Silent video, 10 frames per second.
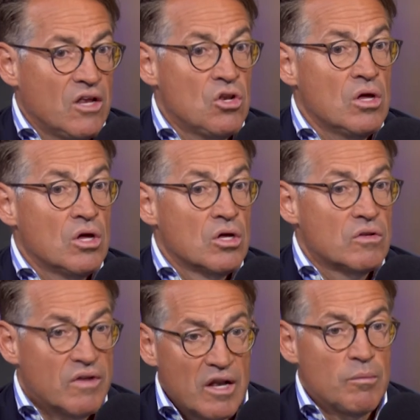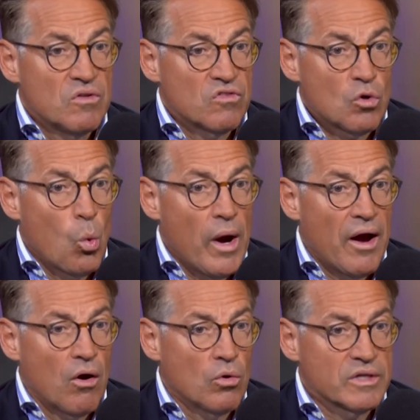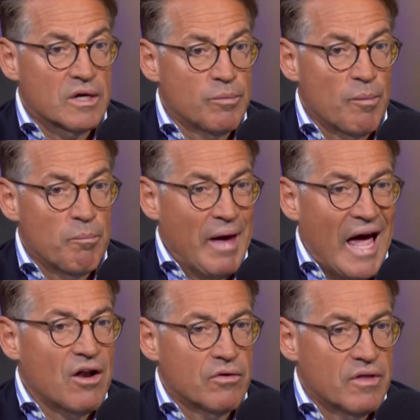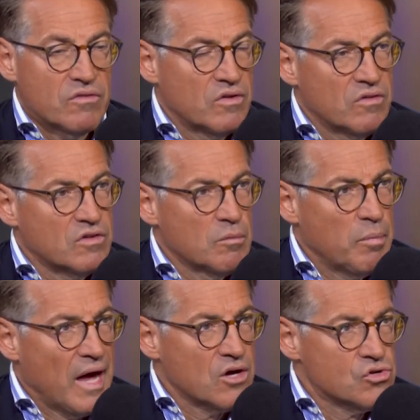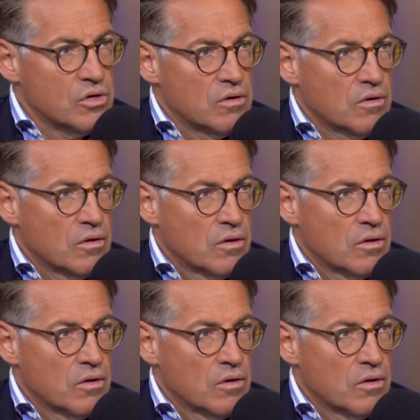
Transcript: in Tiananmen Square holding up a banner that says compassion?